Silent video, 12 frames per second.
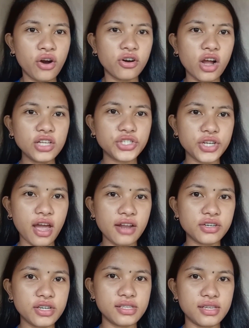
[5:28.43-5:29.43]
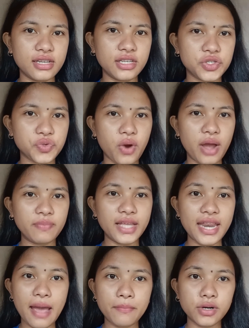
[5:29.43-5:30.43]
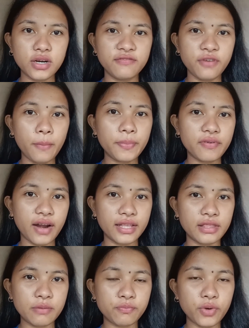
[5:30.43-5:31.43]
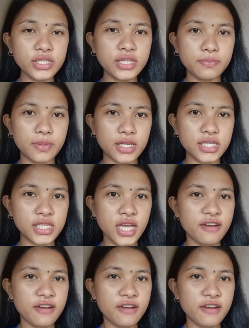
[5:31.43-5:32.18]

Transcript: Roger Anderson described a number of operating principles